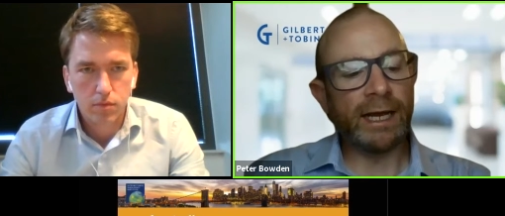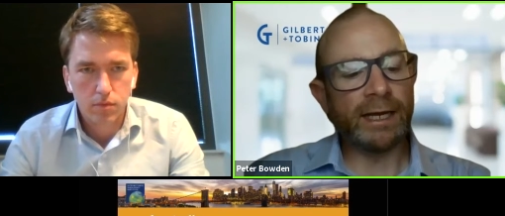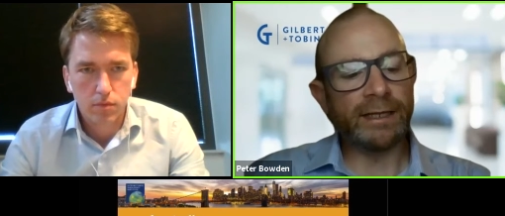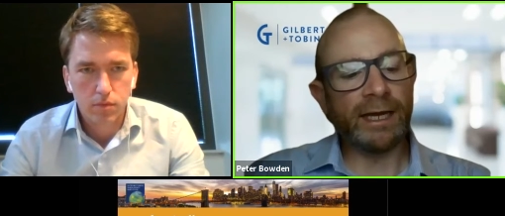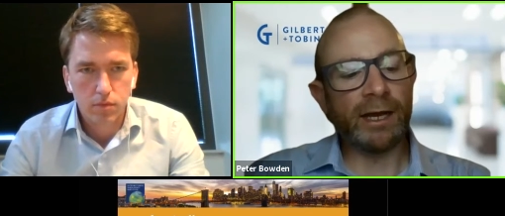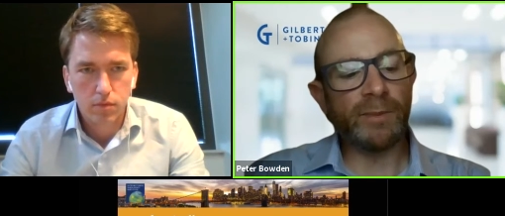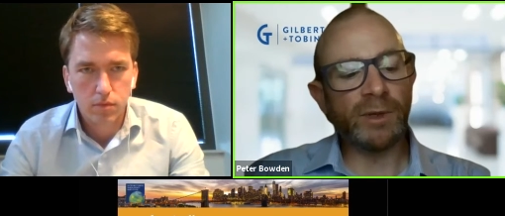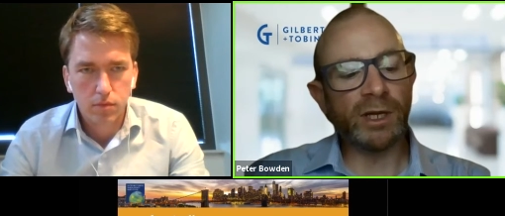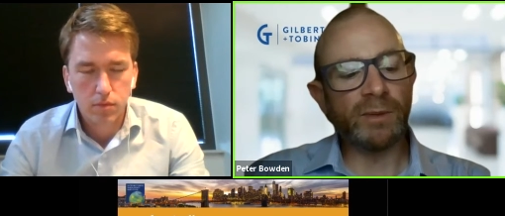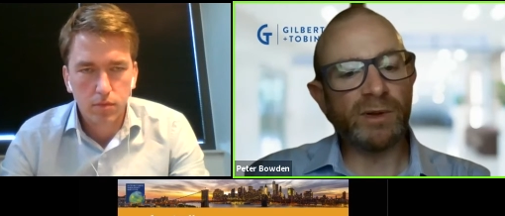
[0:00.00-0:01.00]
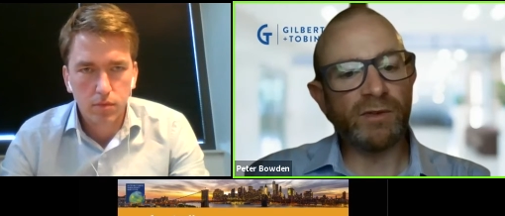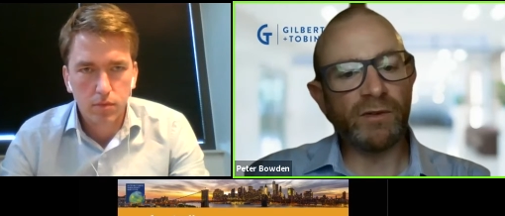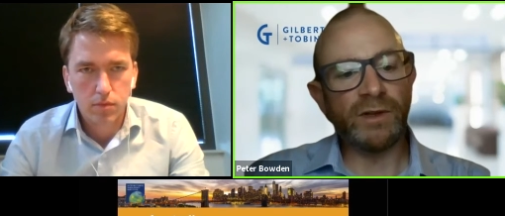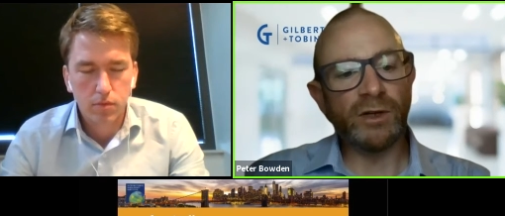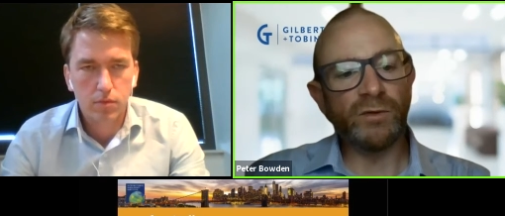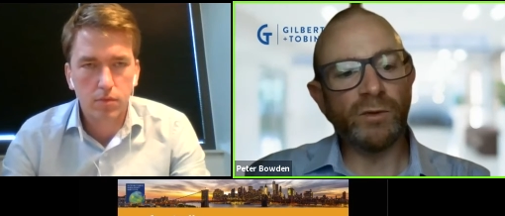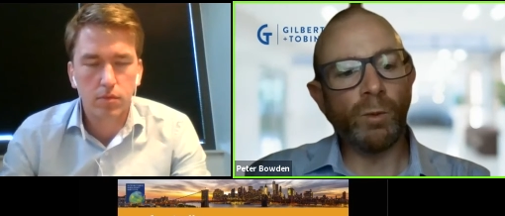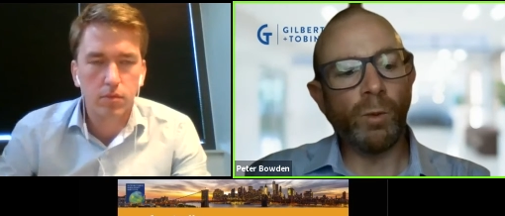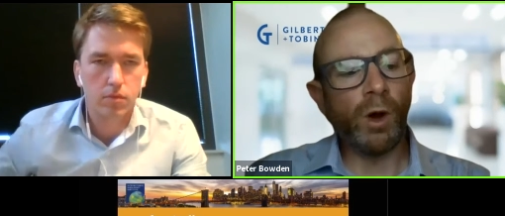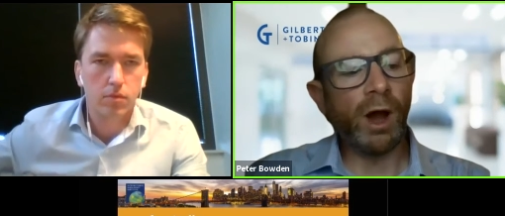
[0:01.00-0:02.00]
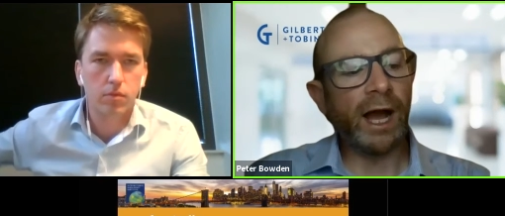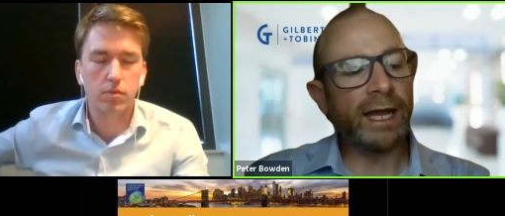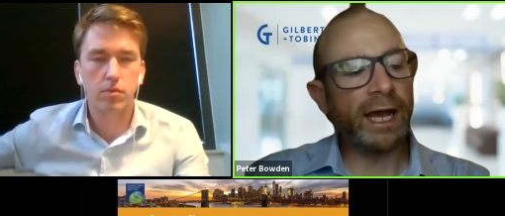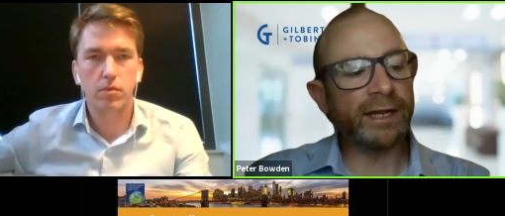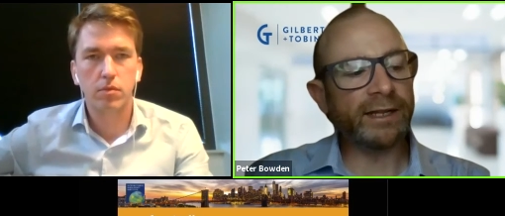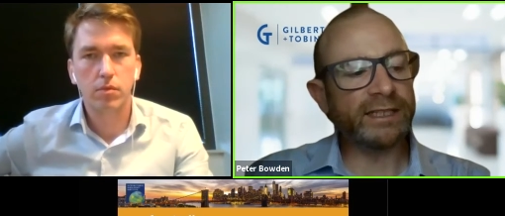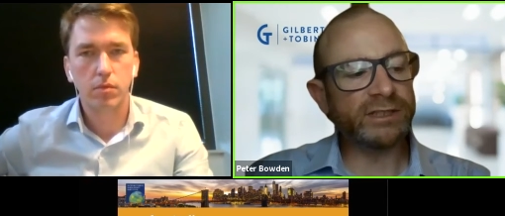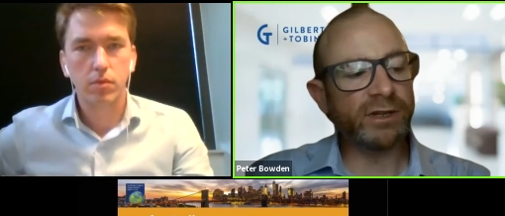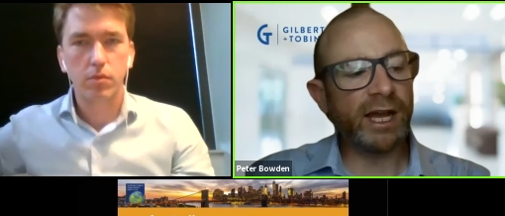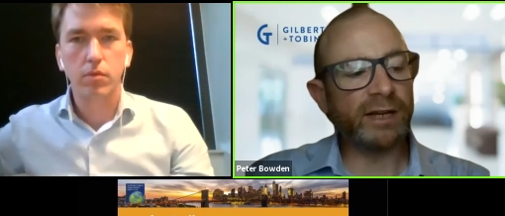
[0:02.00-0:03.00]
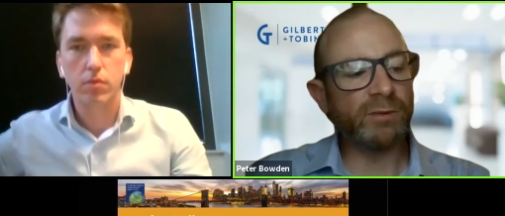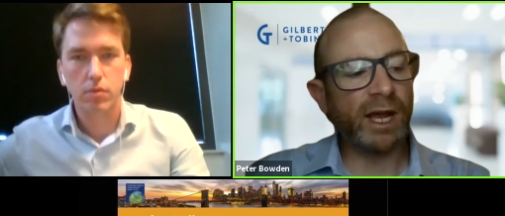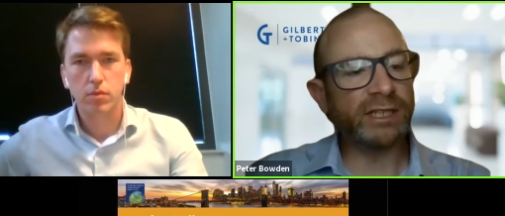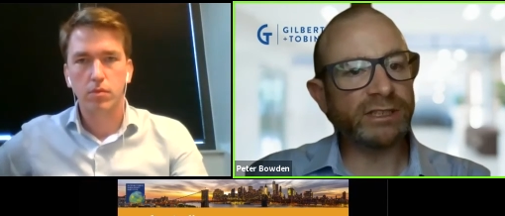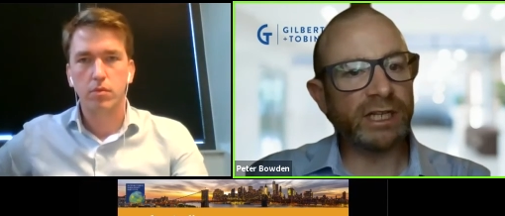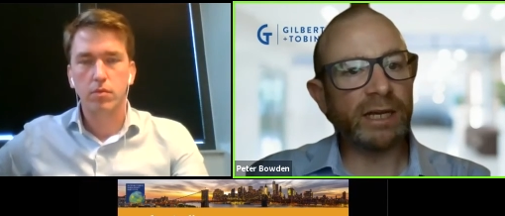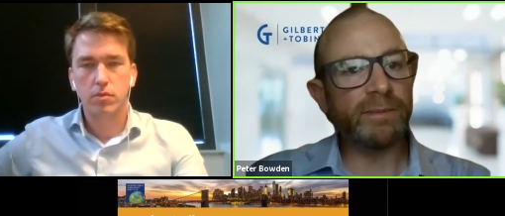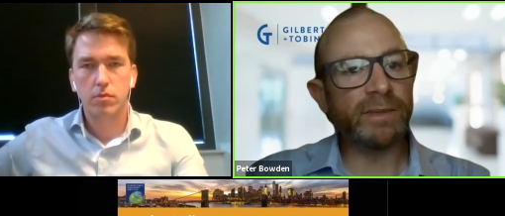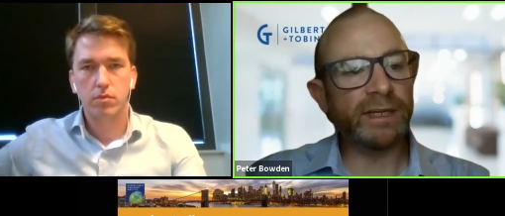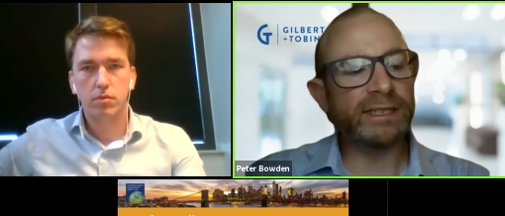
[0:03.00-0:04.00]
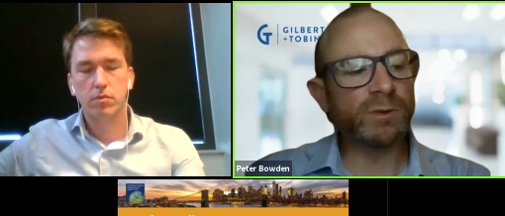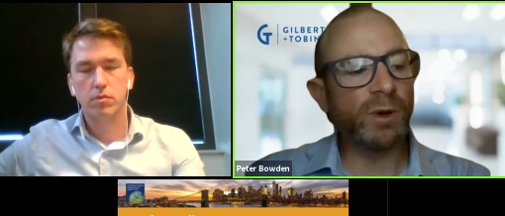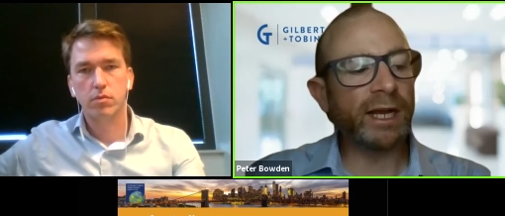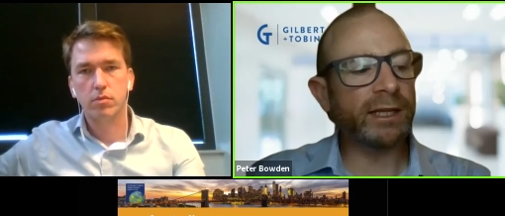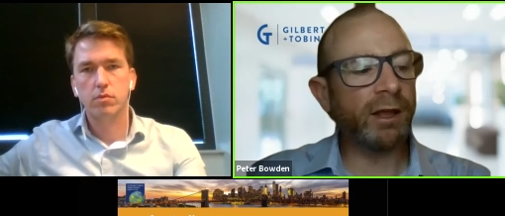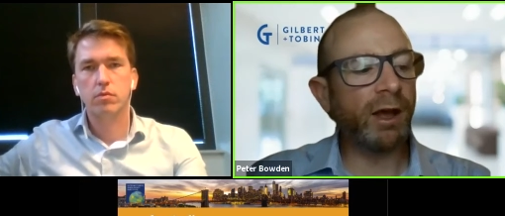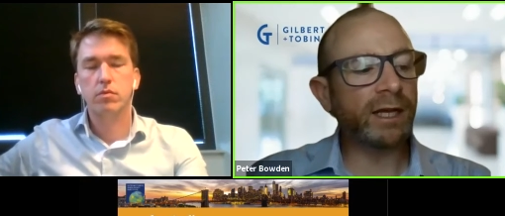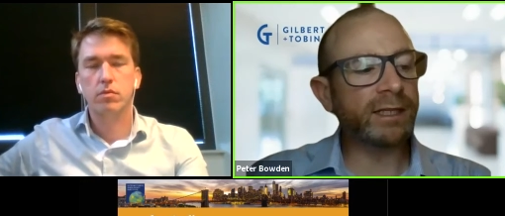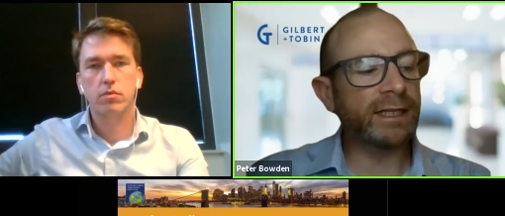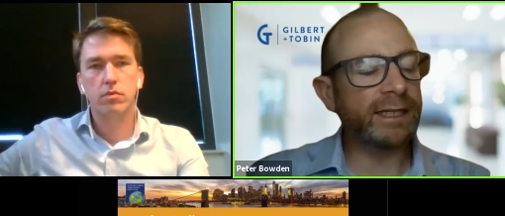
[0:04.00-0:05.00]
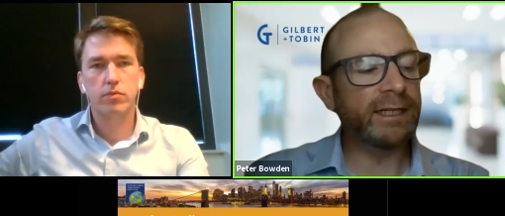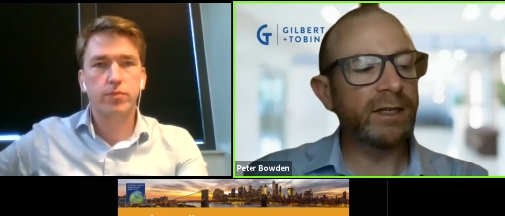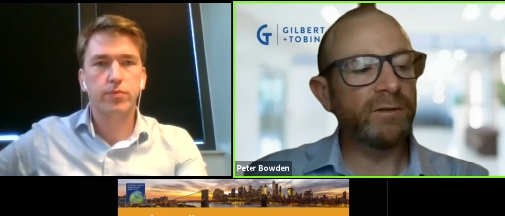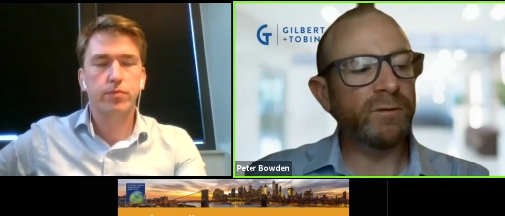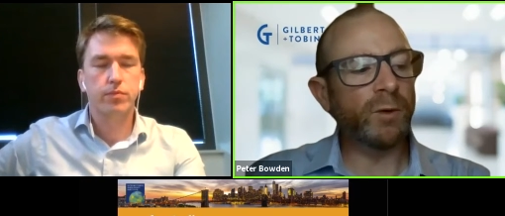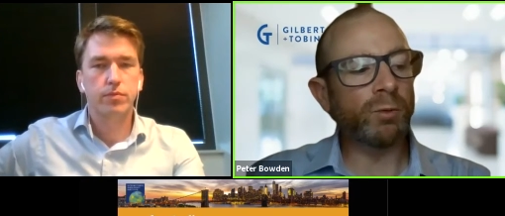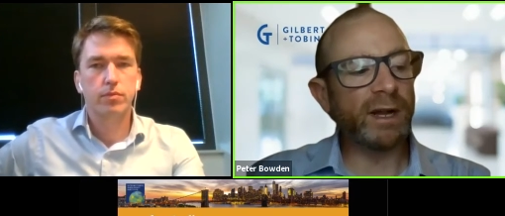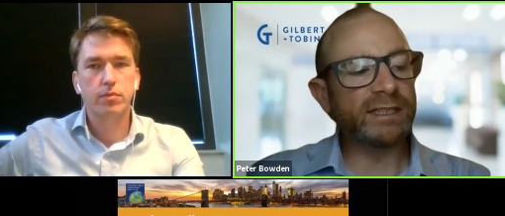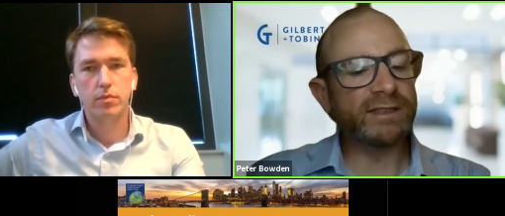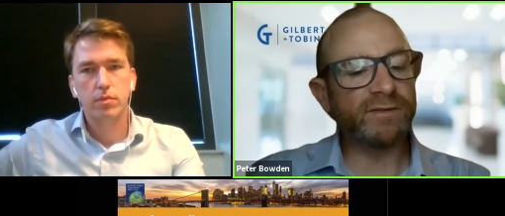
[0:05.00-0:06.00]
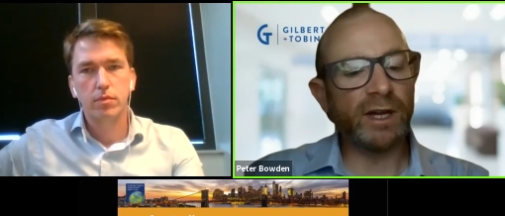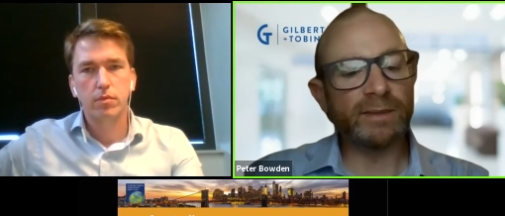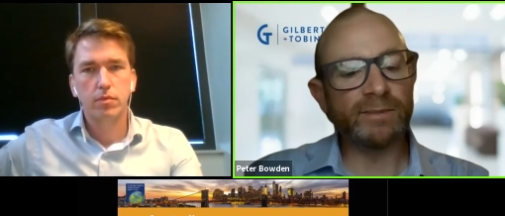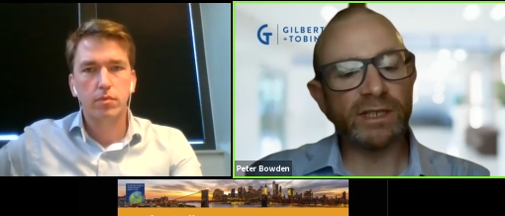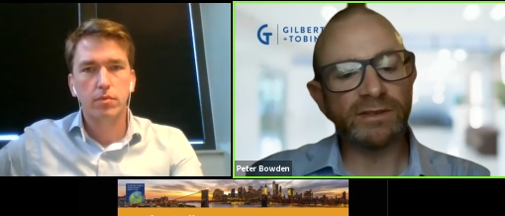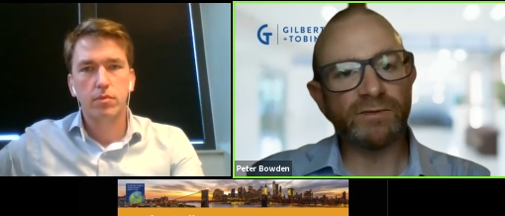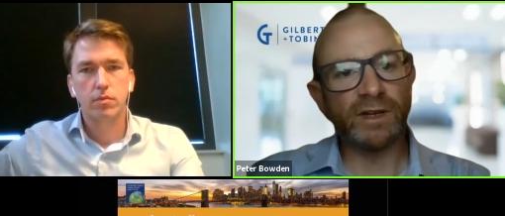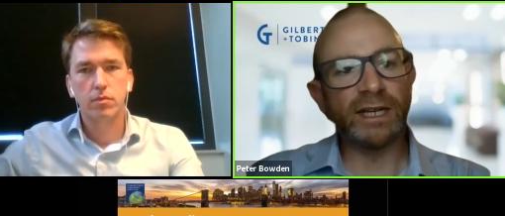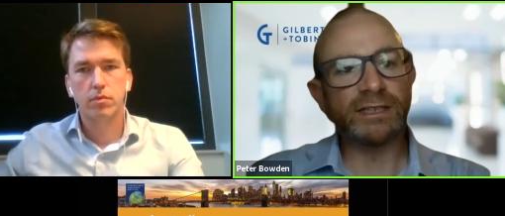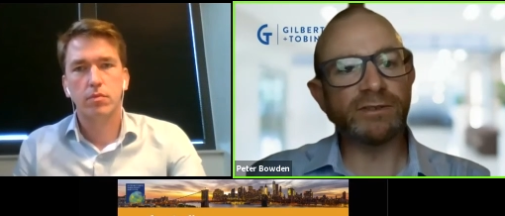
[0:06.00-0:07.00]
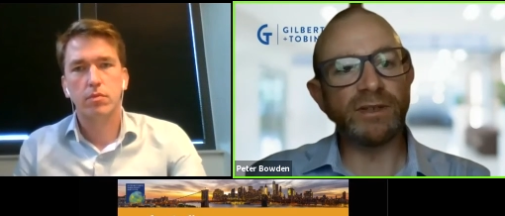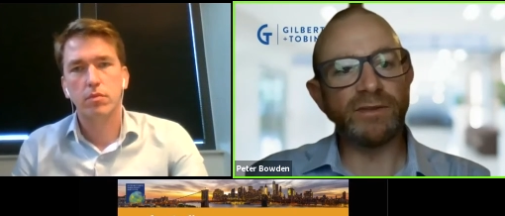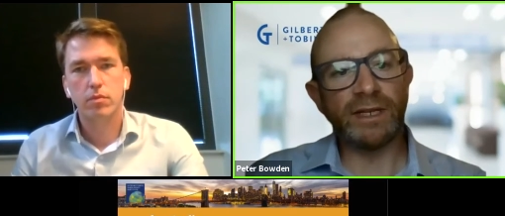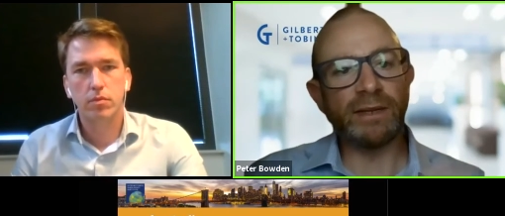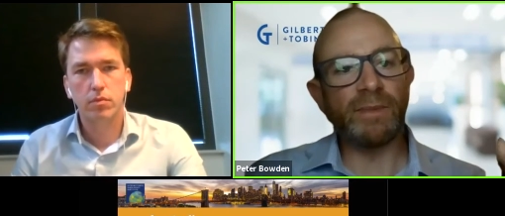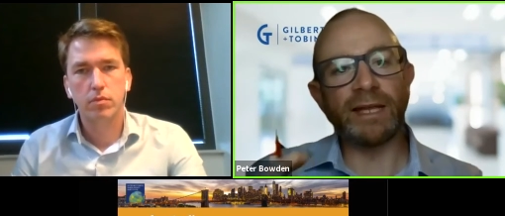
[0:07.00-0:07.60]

Speaker 1: uh, yeah, I hope you got a bit of a feel for why, under the Australian regime, it is quite unlikely for REITs to find themselves in financial difficulty,